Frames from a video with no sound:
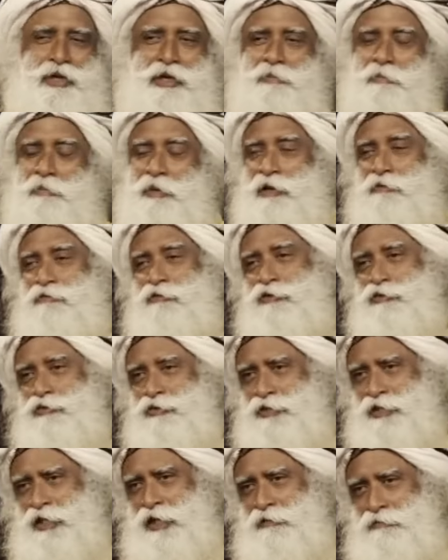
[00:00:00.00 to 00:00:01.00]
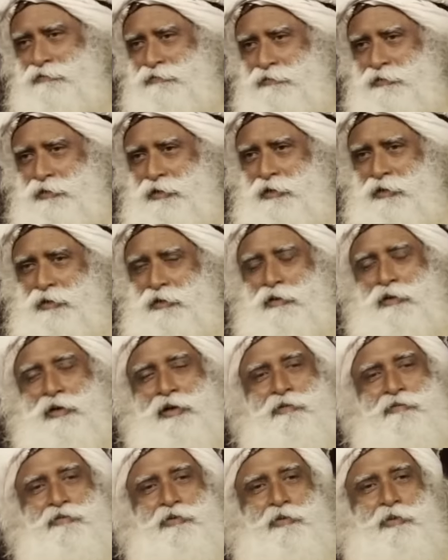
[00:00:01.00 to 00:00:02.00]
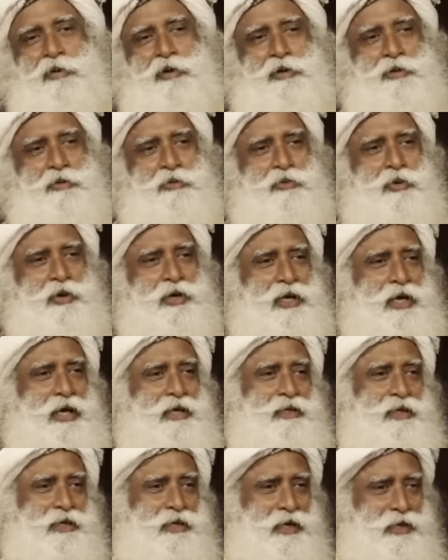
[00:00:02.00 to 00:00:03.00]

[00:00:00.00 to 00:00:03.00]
can pay for yourself or if you want, you want other